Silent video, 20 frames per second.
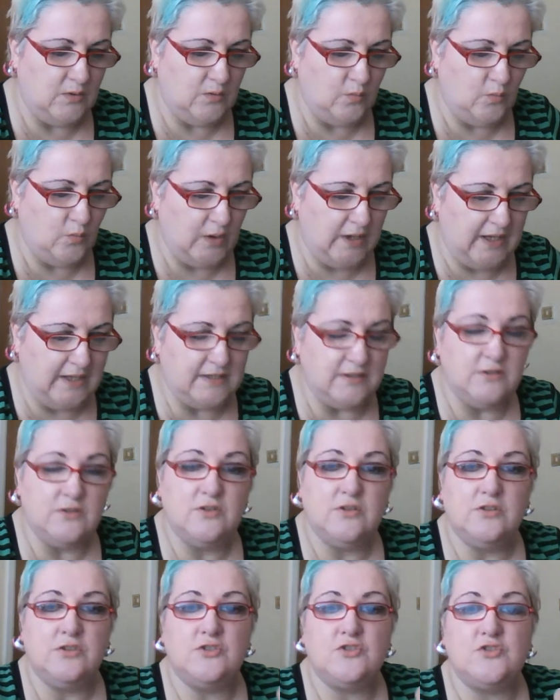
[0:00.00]
when
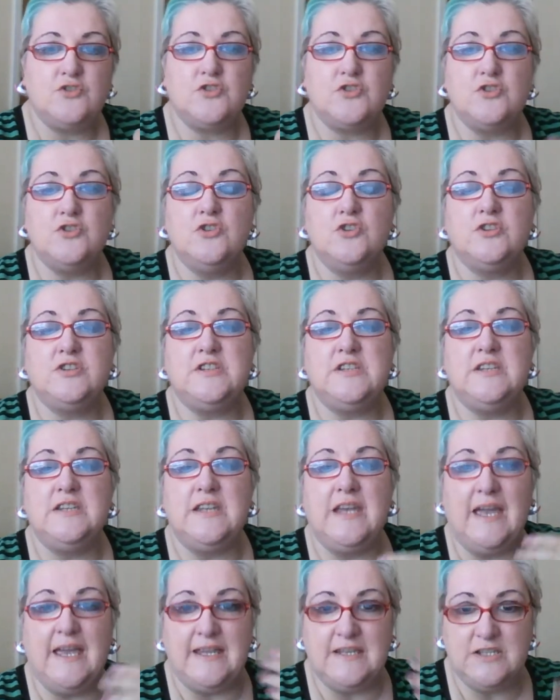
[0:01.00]

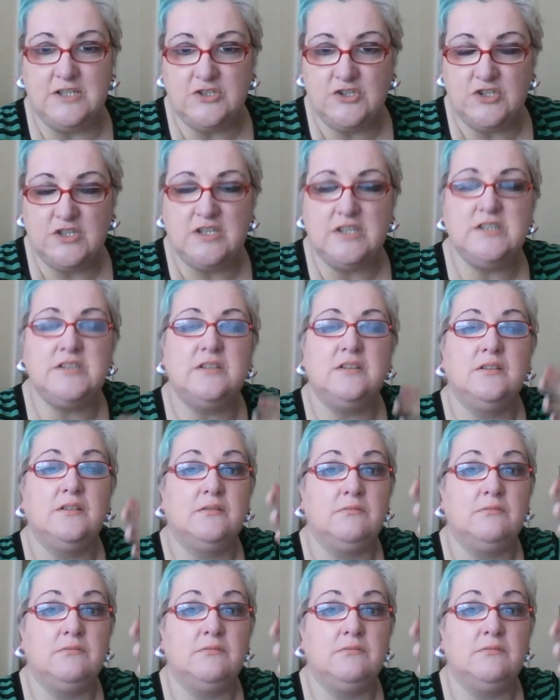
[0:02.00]
certain energies,